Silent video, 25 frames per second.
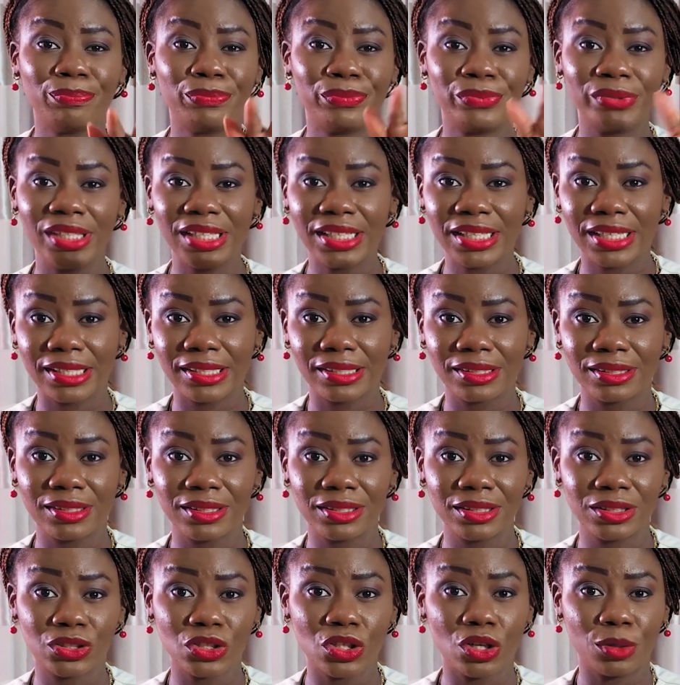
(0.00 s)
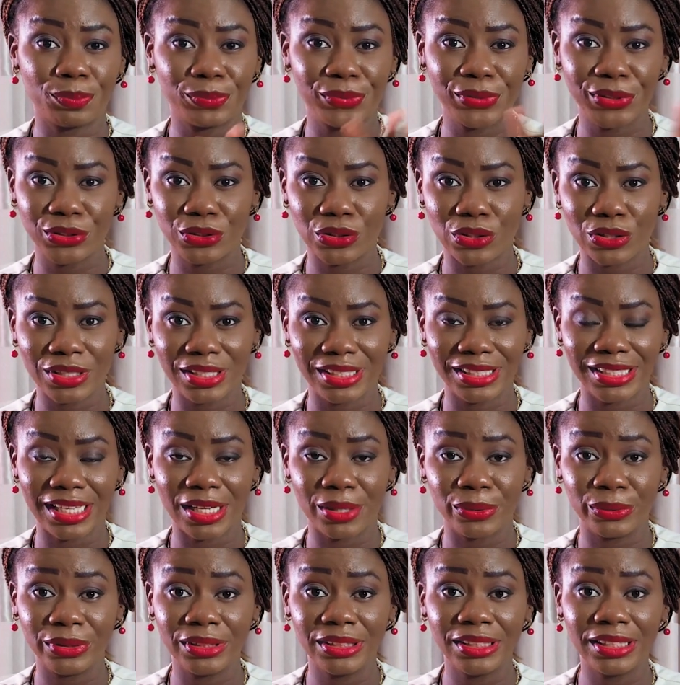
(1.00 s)
break these operators
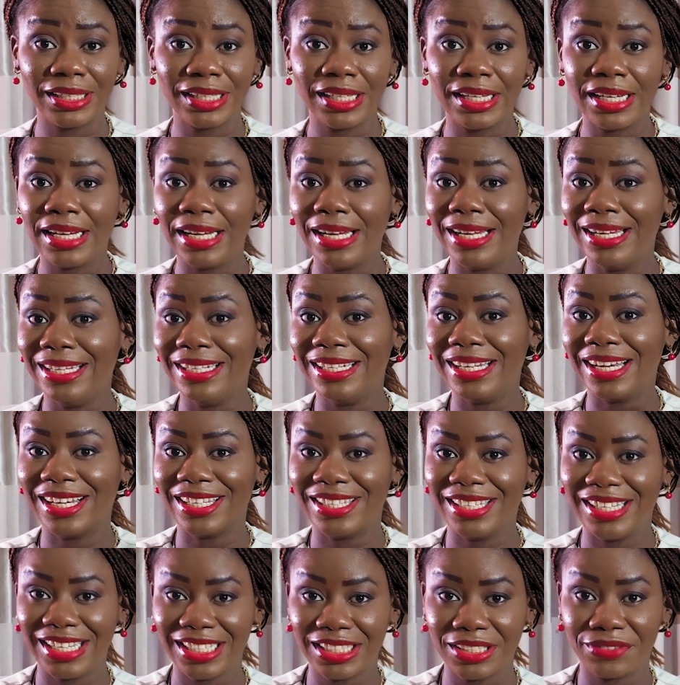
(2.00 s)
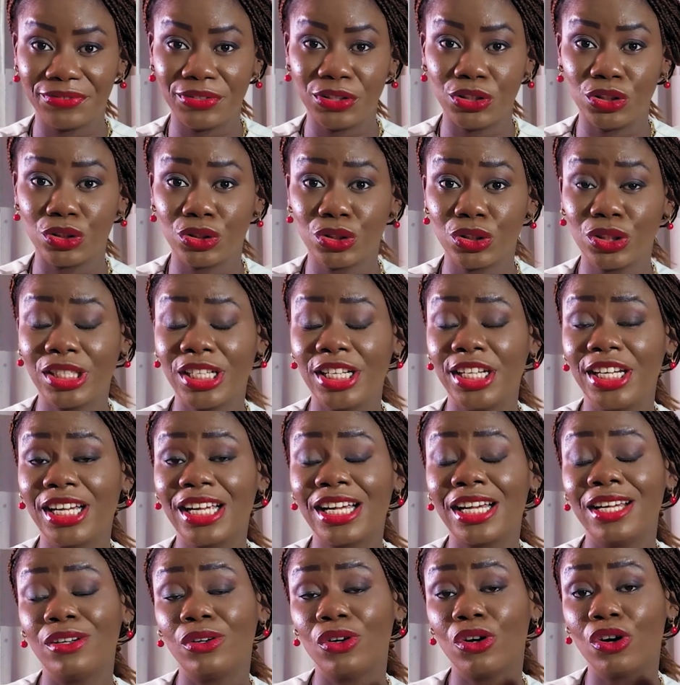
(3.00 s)
down in our next video so that you
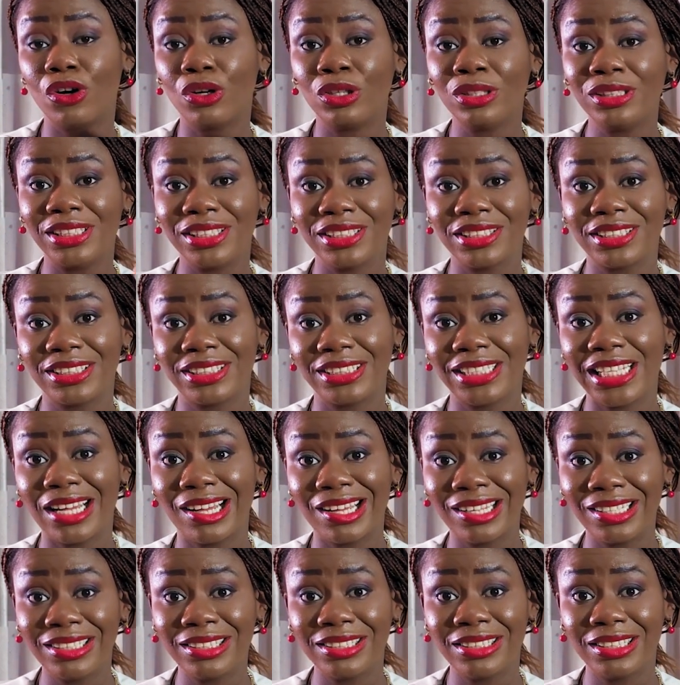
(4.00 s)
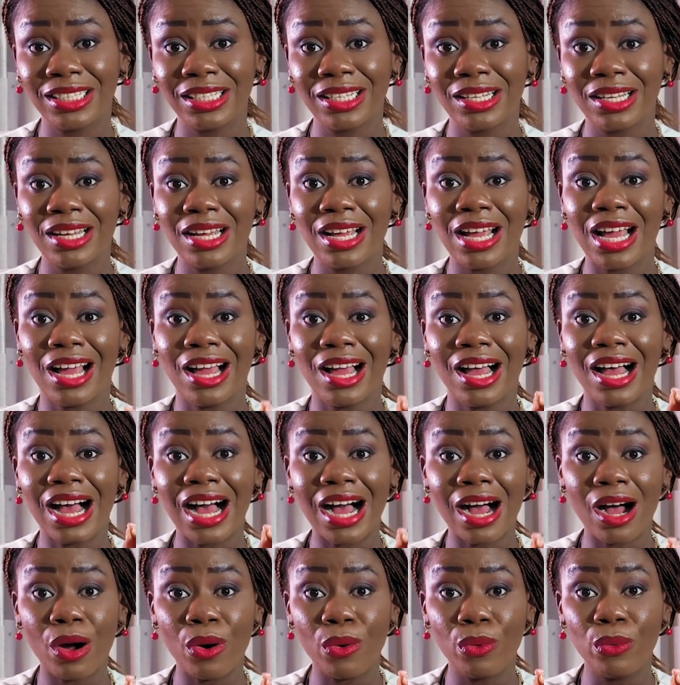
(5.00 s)
can understand
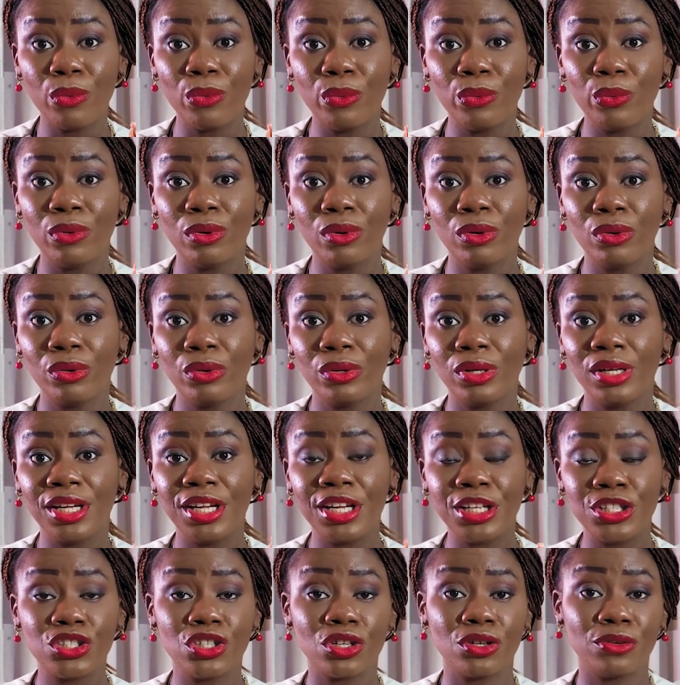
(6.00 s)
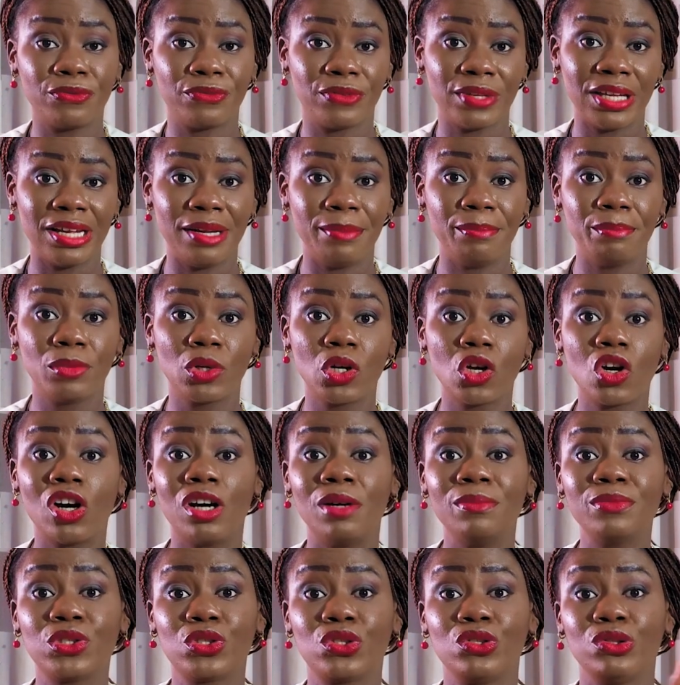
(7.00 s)
how each of them
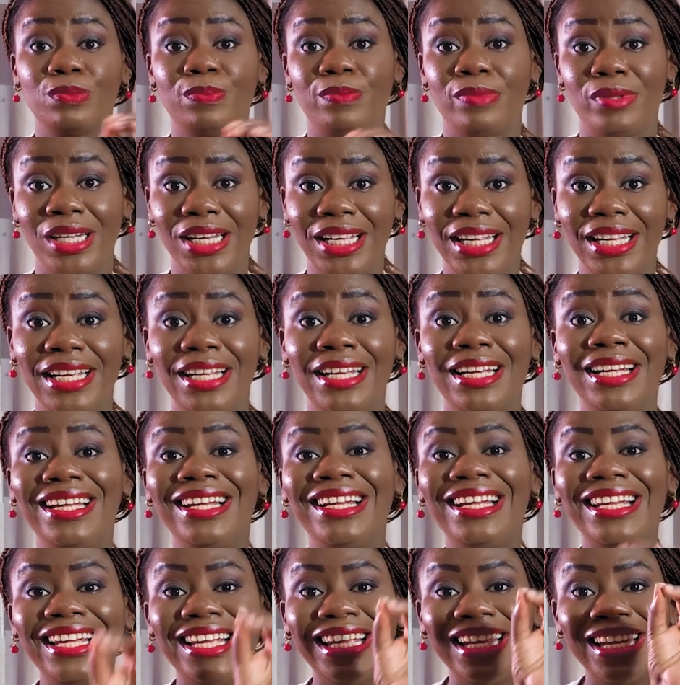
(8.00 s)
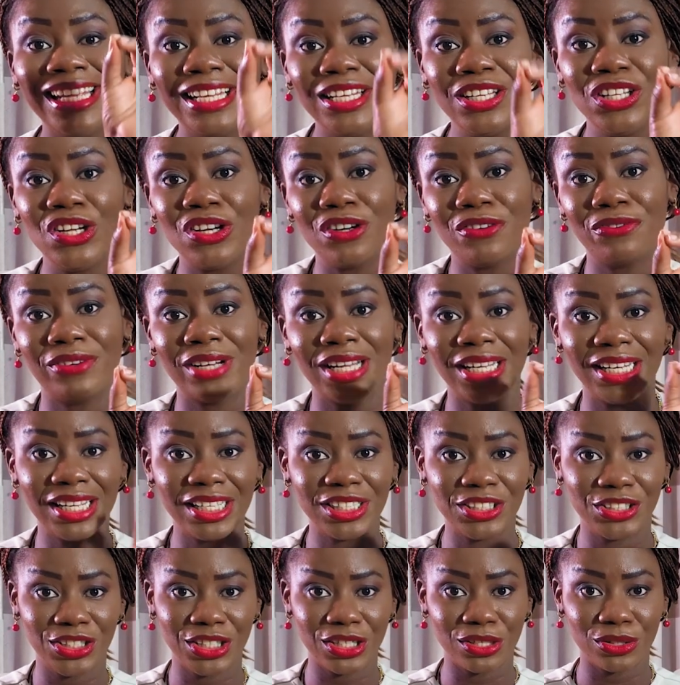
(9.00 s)
comes to play in your
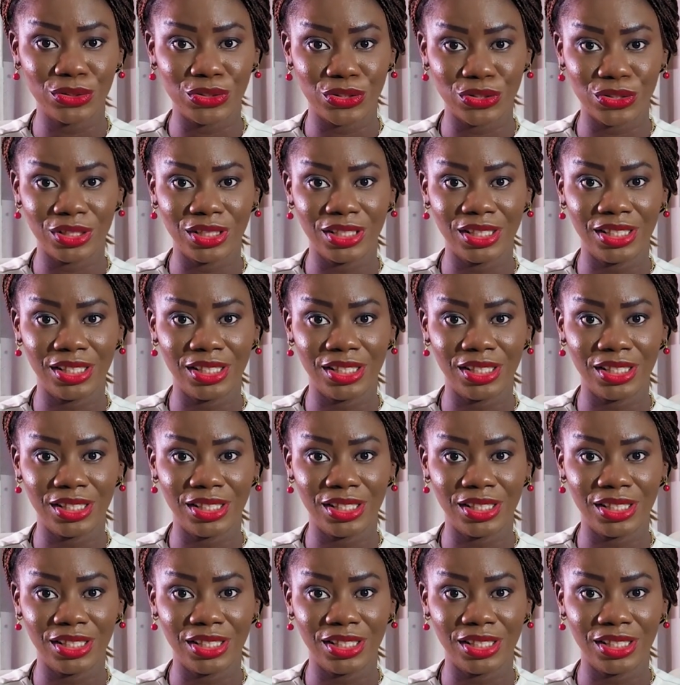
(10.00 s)
financial journey.